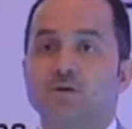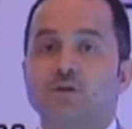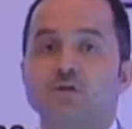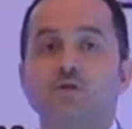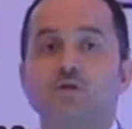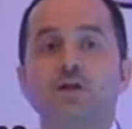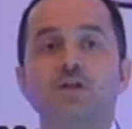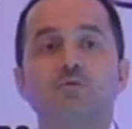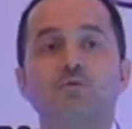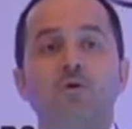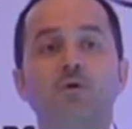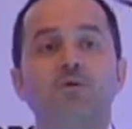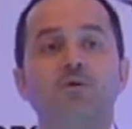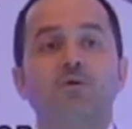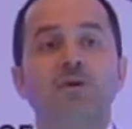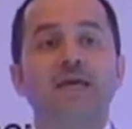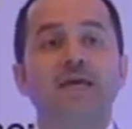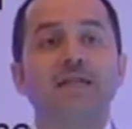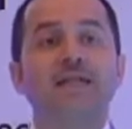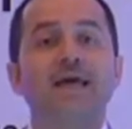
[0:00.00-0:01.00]
So that's why you
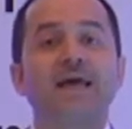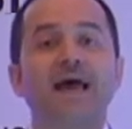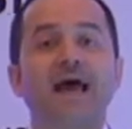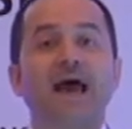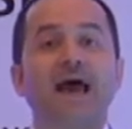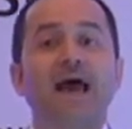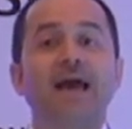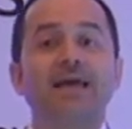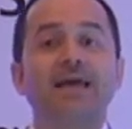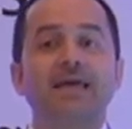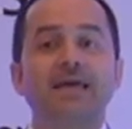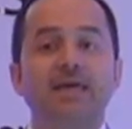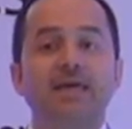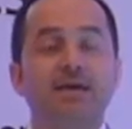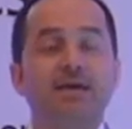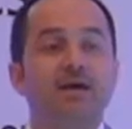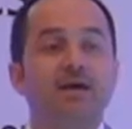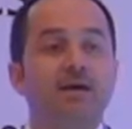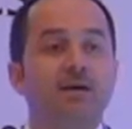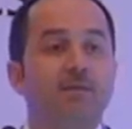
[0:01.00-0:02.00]
need a
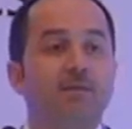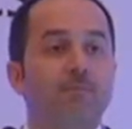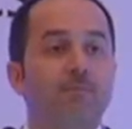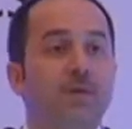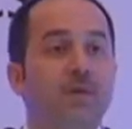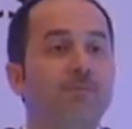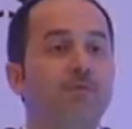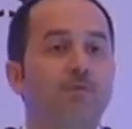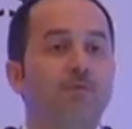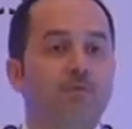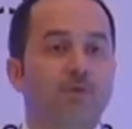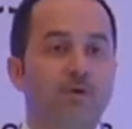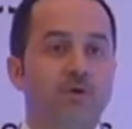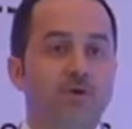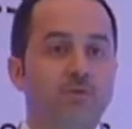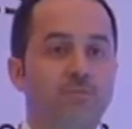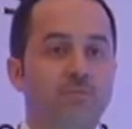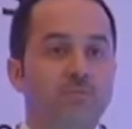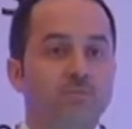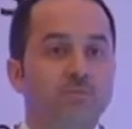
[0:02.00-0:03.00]
key people with you.